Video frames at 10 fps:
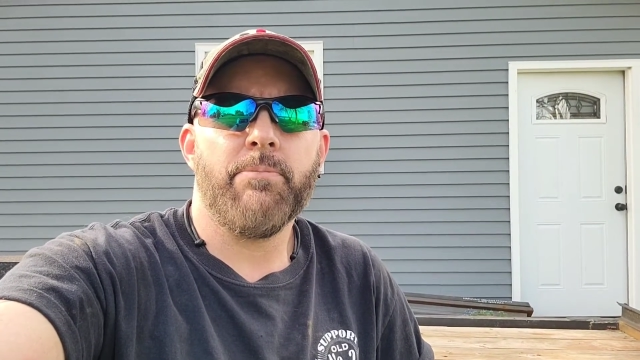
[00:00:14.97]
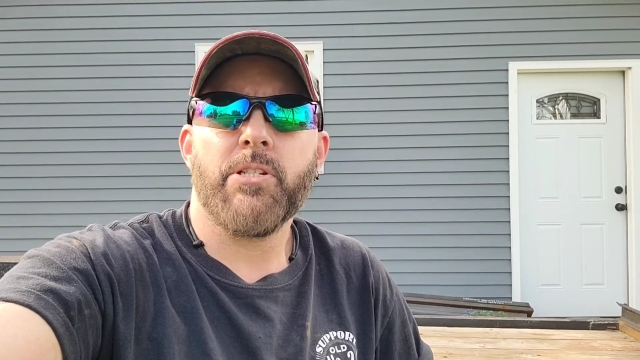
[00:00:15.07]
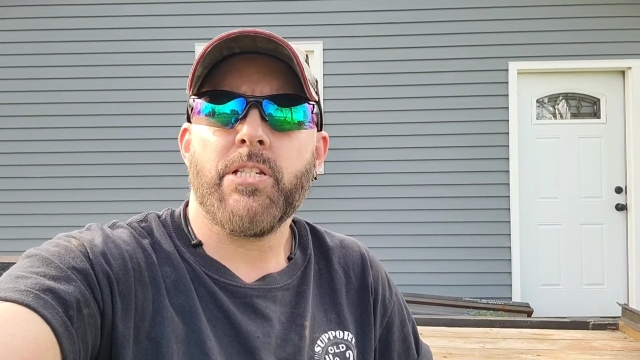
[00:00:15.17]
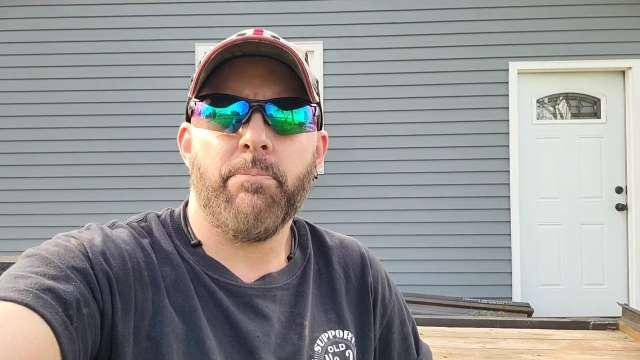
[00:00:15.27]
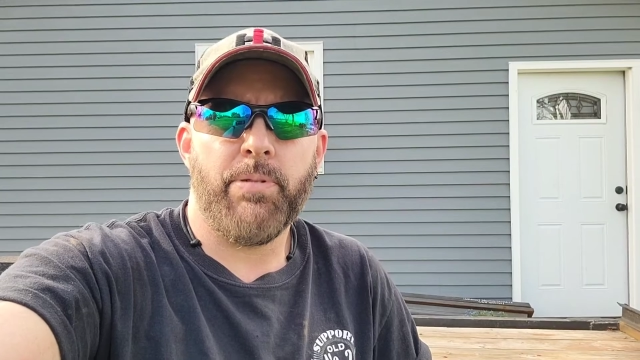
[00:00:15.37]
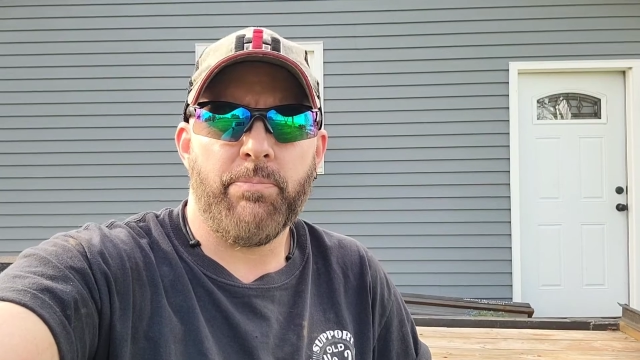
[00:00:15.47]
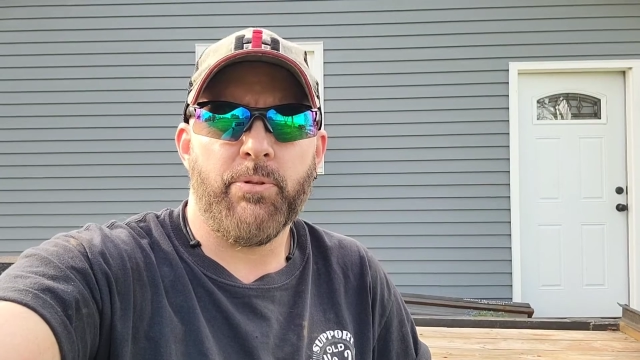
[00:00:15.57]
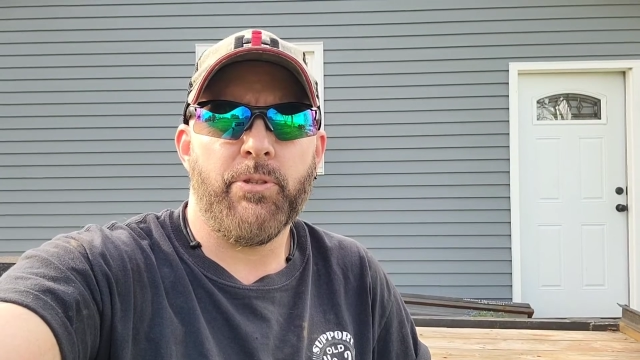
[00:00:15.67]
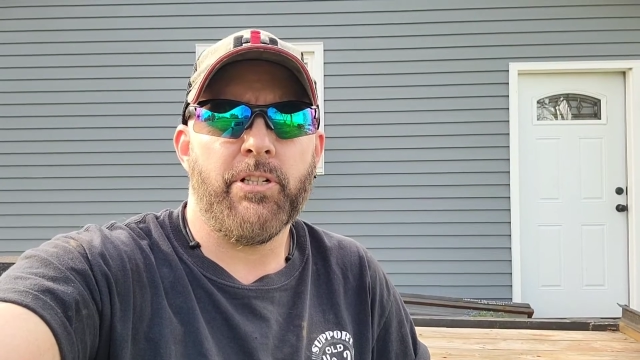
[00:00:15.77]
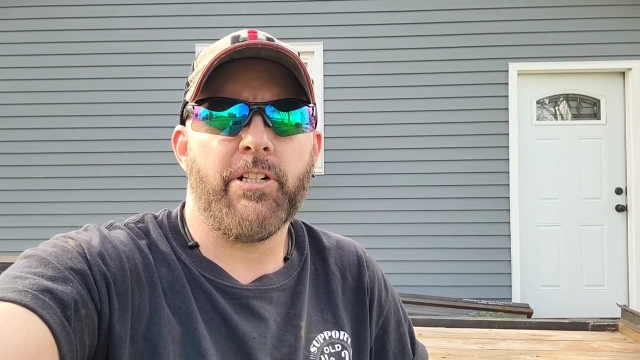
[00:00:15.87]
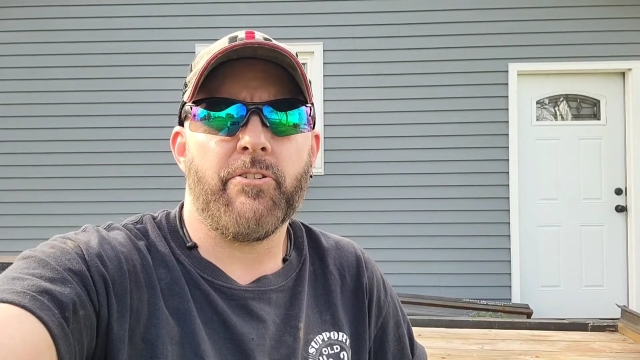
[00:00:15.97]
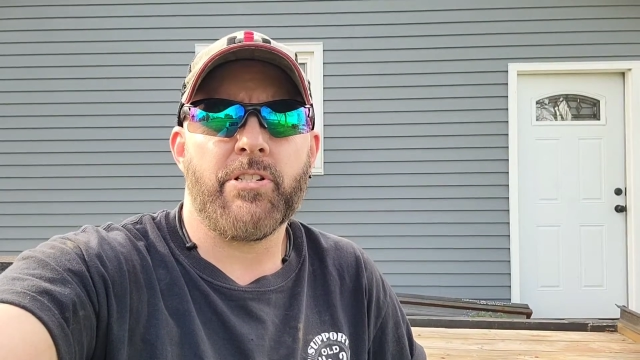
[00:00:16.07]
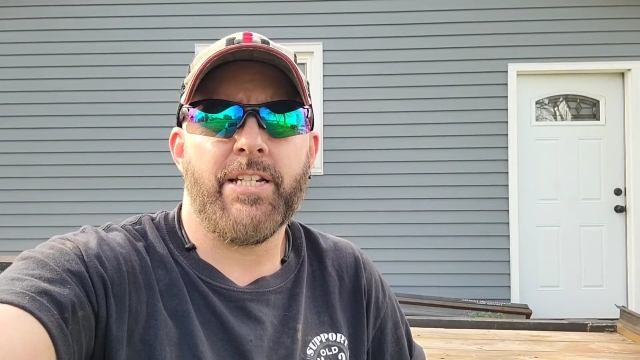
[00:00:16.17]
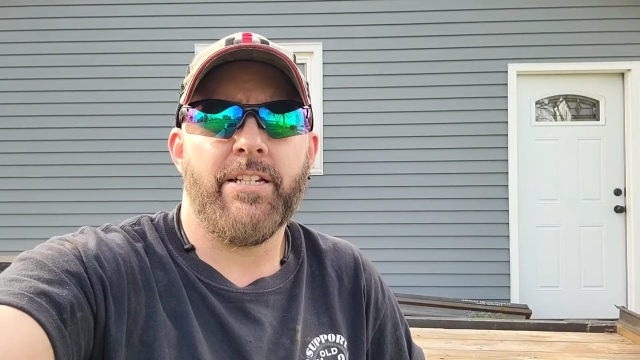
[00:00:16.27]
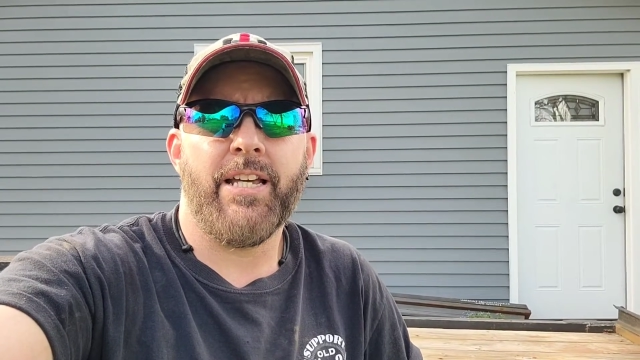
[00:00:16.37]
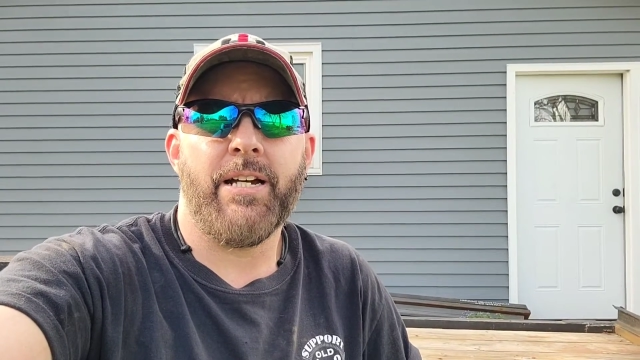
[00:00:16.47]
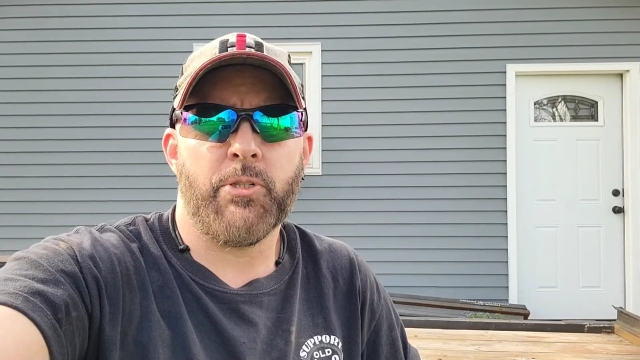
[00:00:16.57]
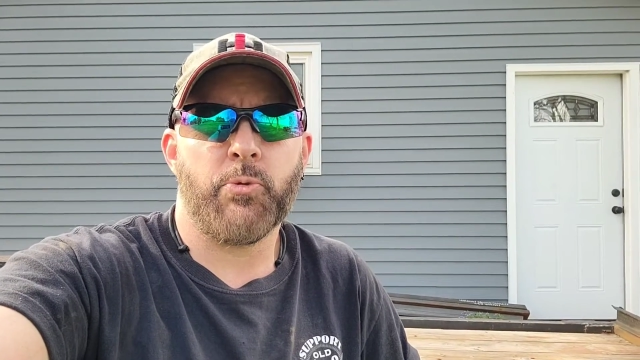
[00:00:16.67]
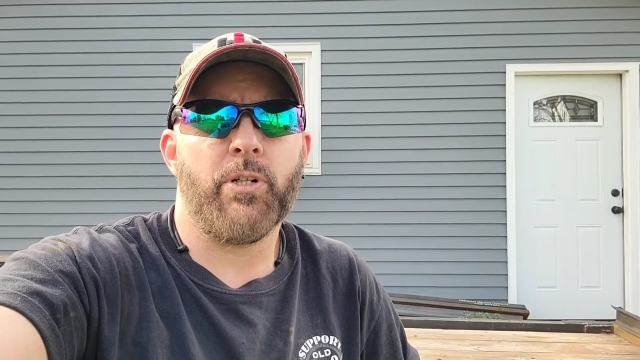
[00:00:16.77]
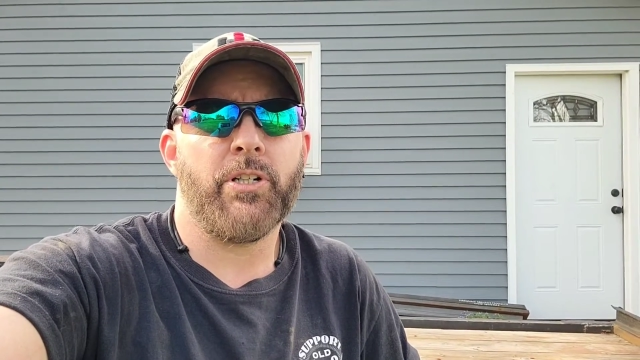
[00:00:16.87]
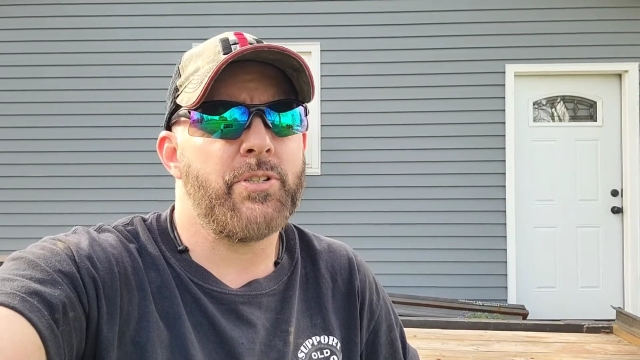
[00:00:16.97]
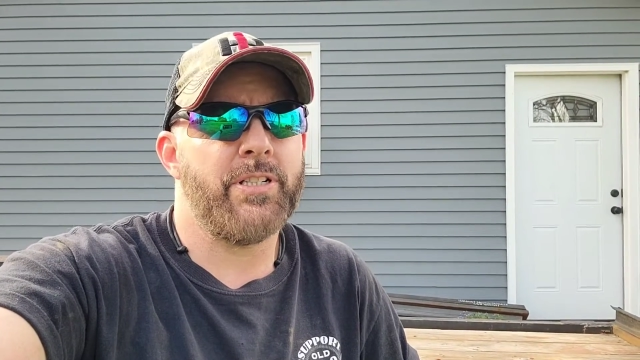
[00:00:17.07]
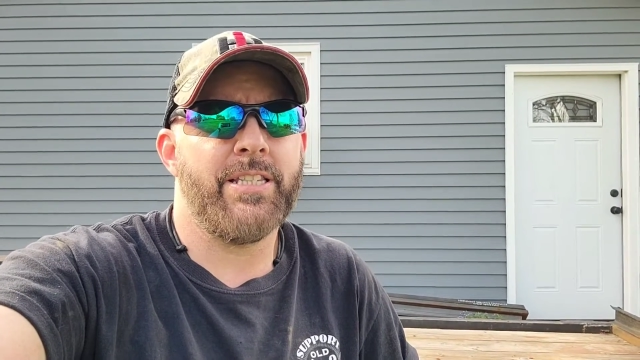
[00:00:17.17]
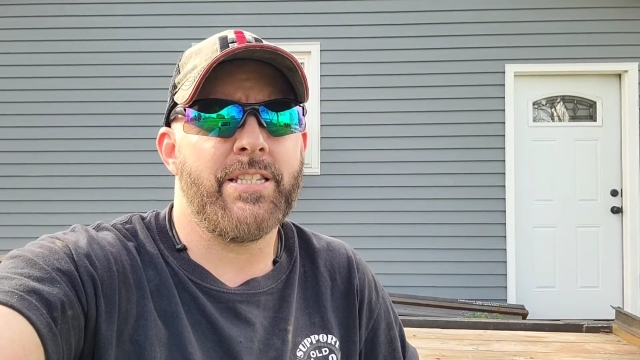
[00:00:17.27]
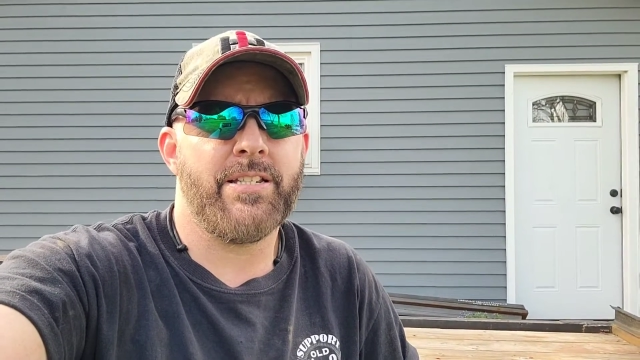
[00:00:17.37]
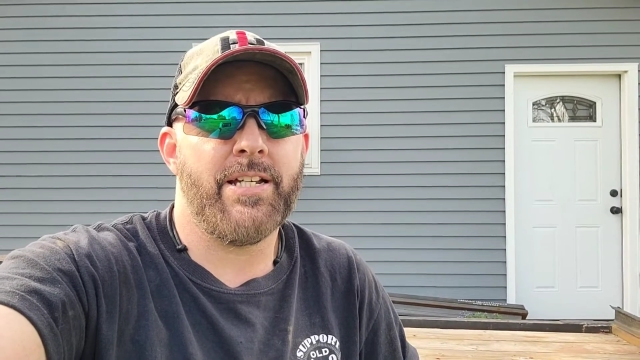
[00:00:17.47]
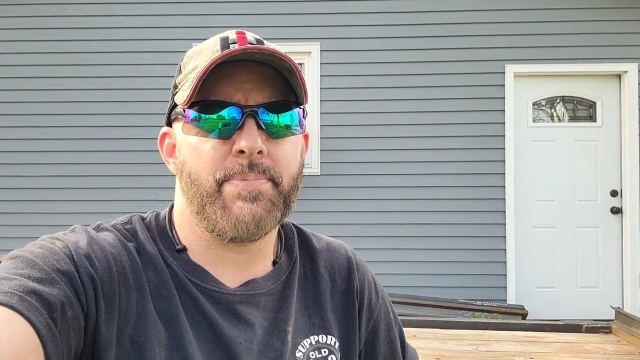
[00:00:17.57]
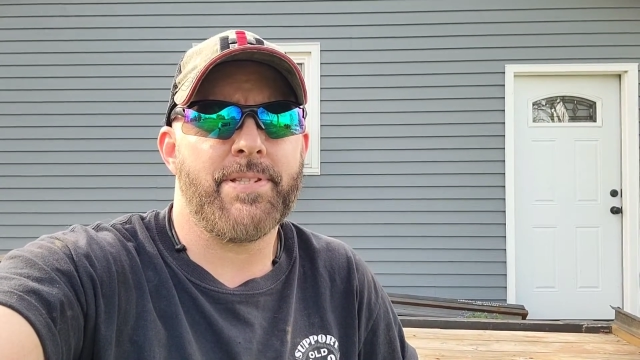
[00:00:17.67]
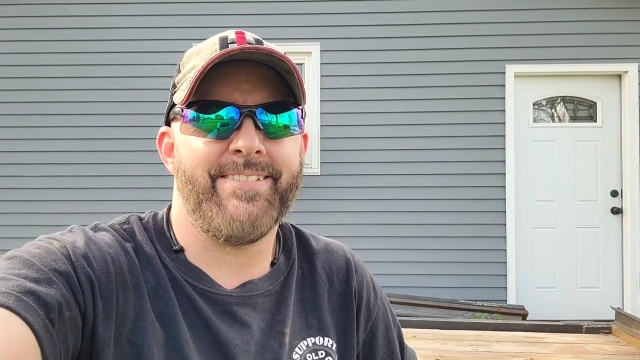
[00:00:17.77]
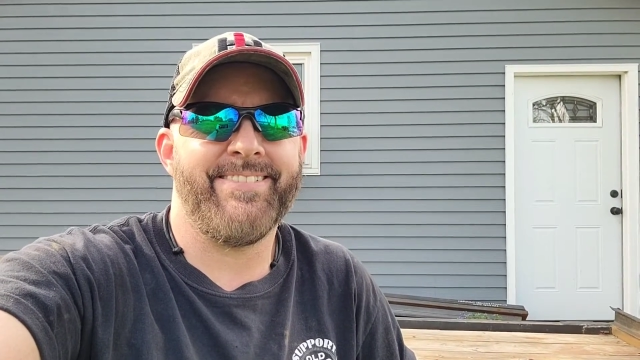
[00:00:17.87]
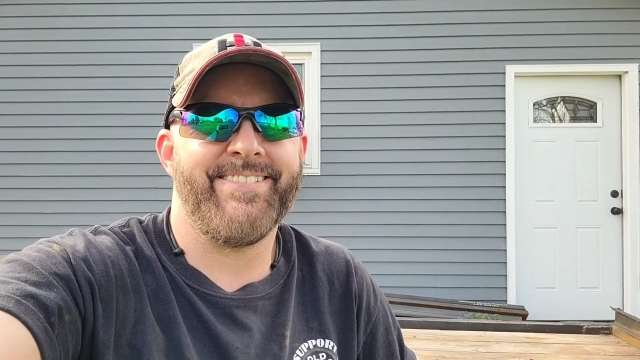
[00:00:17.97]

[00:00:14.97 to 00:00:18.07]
to some people who don't understand how much work goes into these steps.